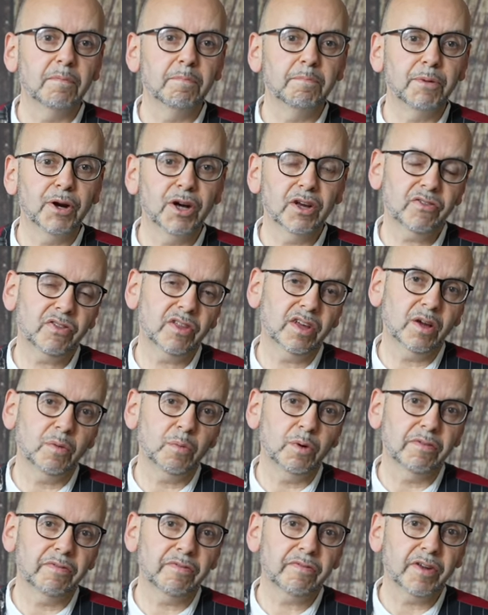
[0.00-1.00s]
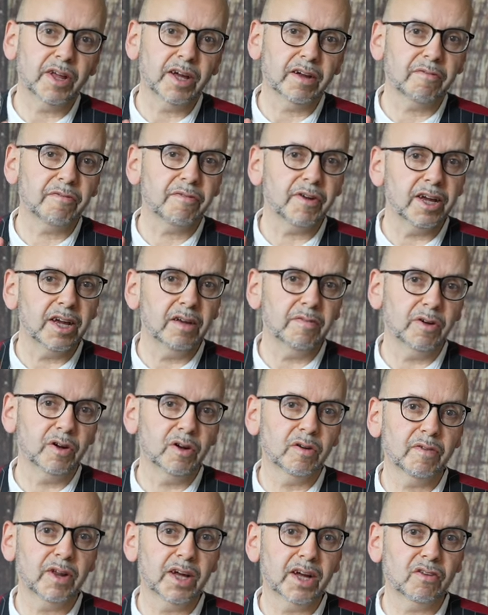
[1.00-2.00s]
Bursting with like flavor
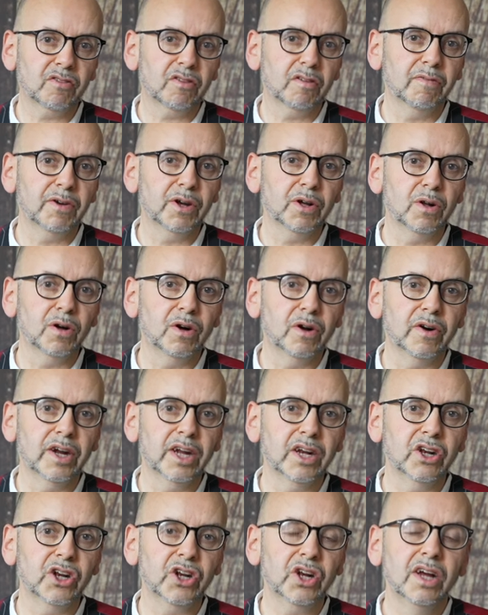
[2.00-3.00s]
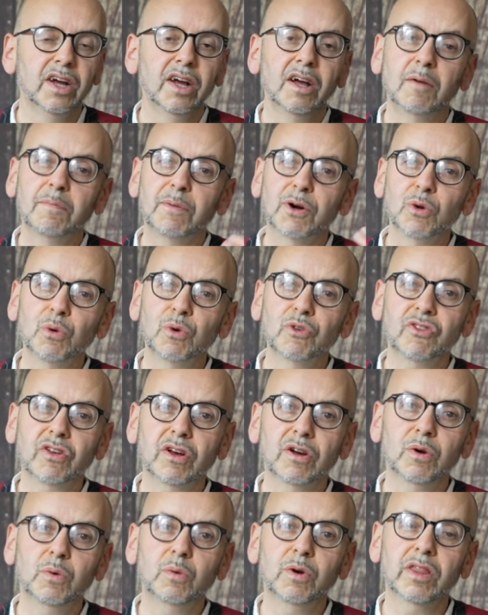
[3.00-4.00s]
of like Seville orange, but
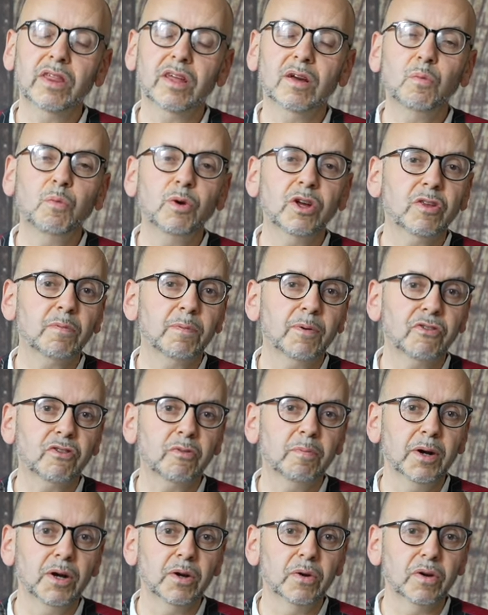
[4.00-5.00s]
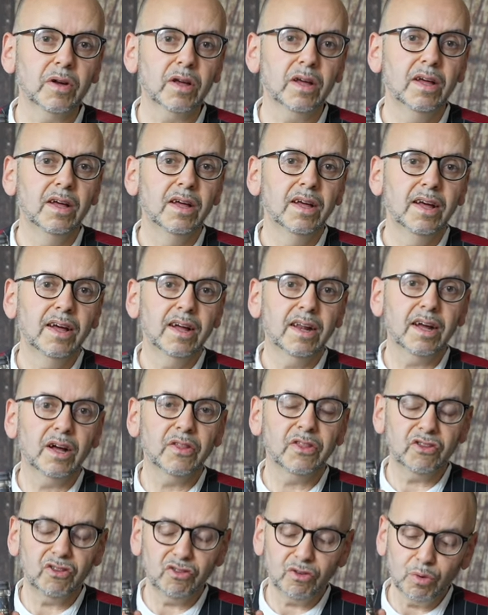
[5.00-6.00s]
also with a wisp of smoke. Now,
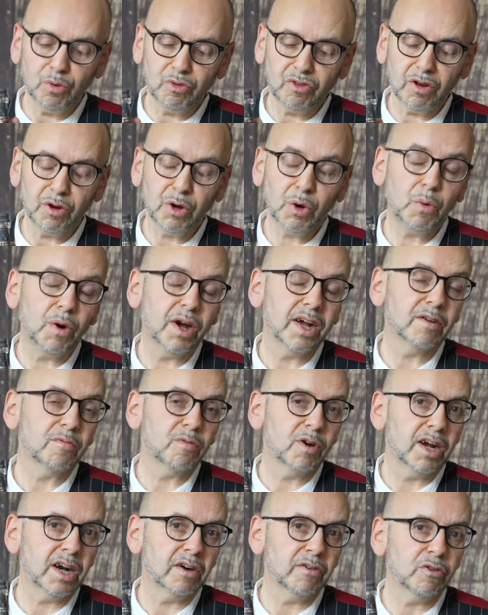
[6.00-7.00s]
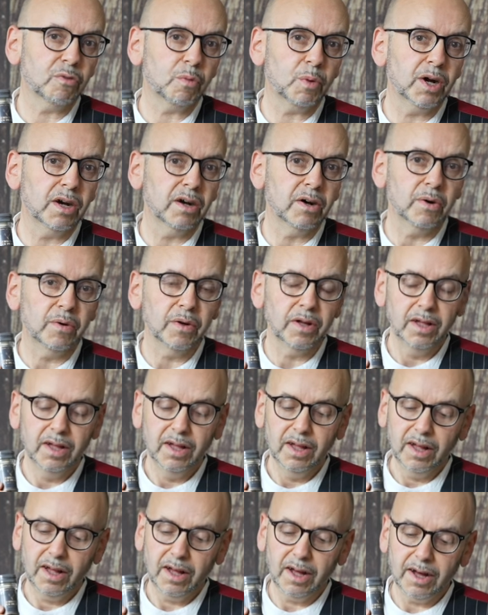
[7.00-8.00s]
this is also quite rare as well.
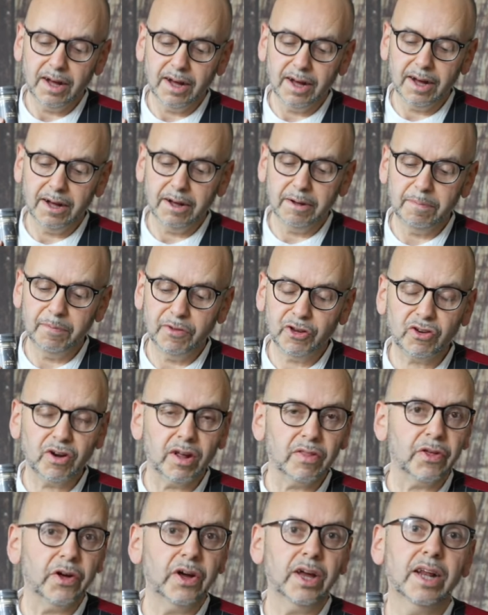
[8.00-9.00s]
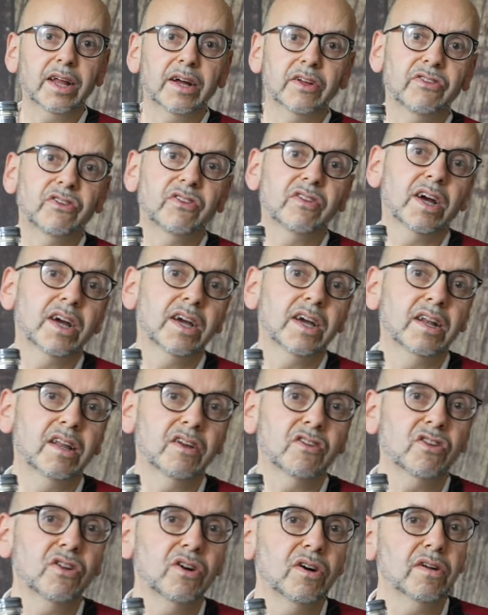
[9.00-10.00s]
Strathisla today
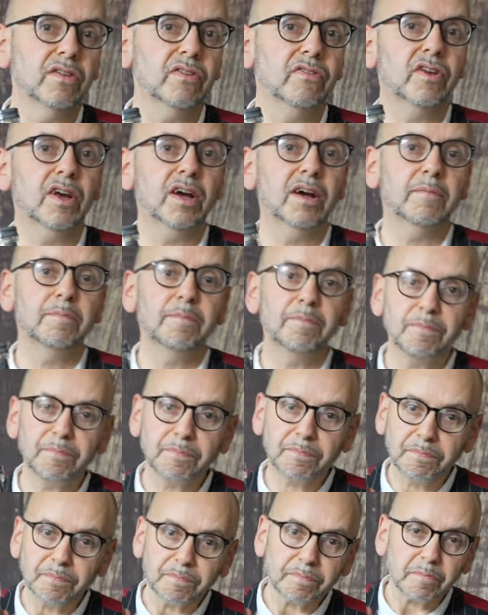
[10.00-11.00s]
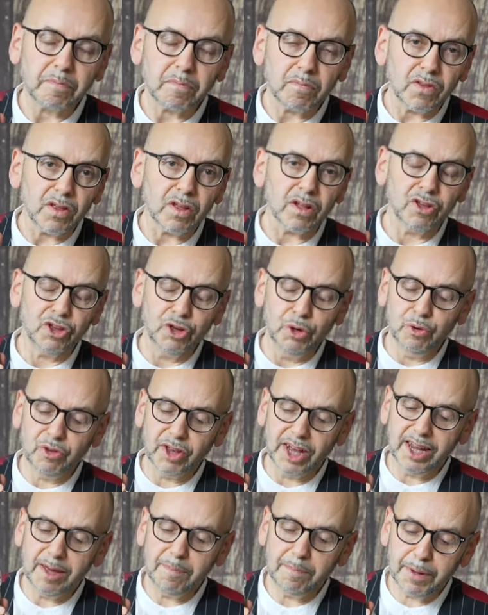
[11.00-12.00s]
does not use
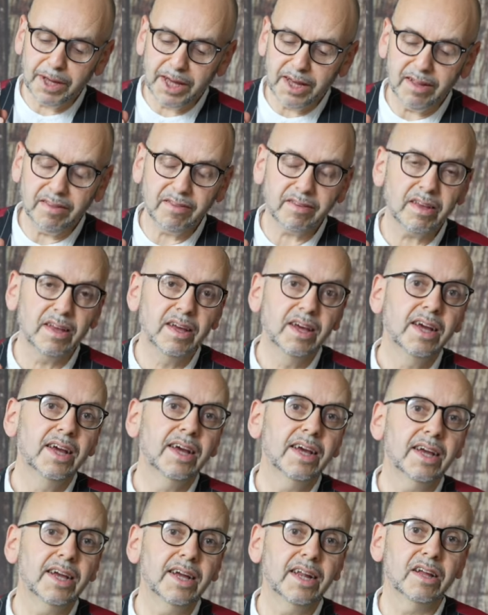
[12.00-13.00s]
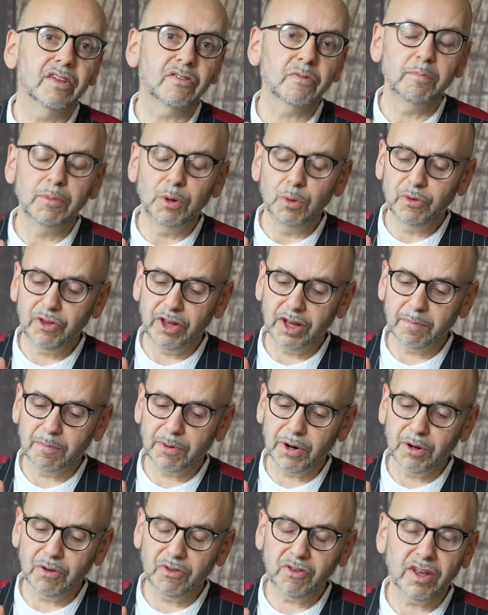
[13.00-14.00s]
any peat in its malting
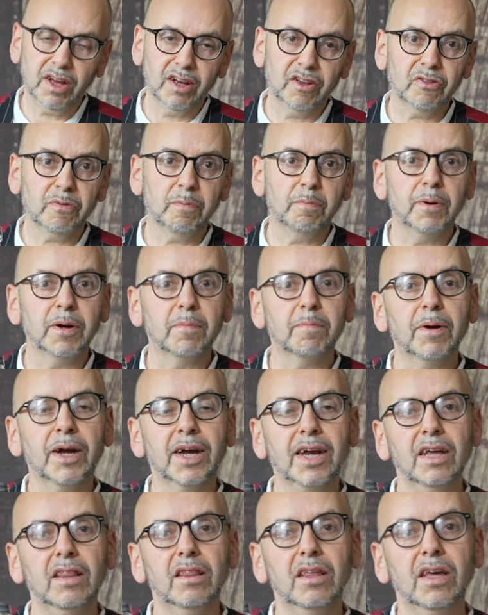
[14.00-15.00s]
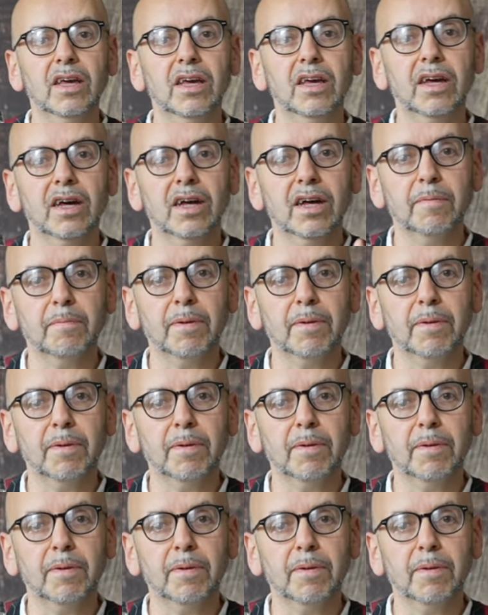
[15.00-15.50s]
process, but back in the